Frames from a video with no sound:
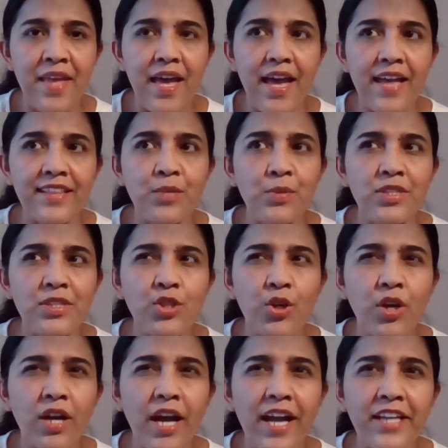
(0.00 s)
and it was
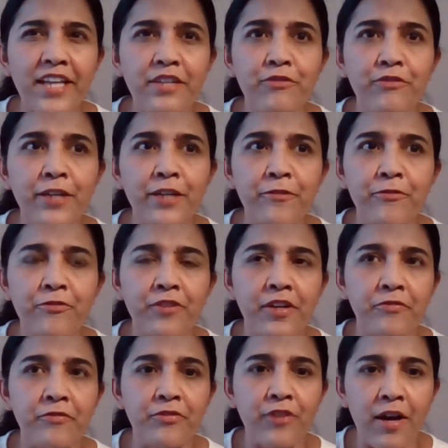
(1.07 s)
kind of
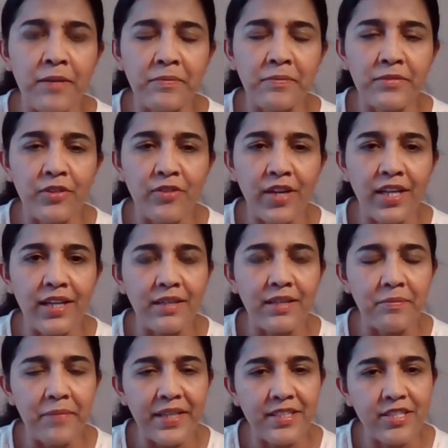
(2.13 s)
different from the regular
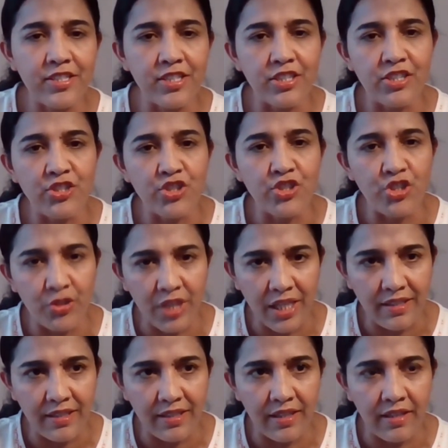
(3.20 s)
med-surg
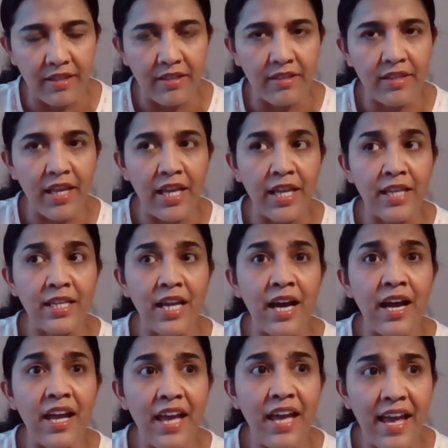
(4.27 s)
unit that
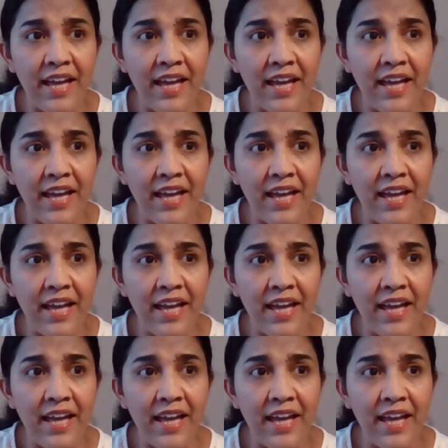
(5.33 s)
I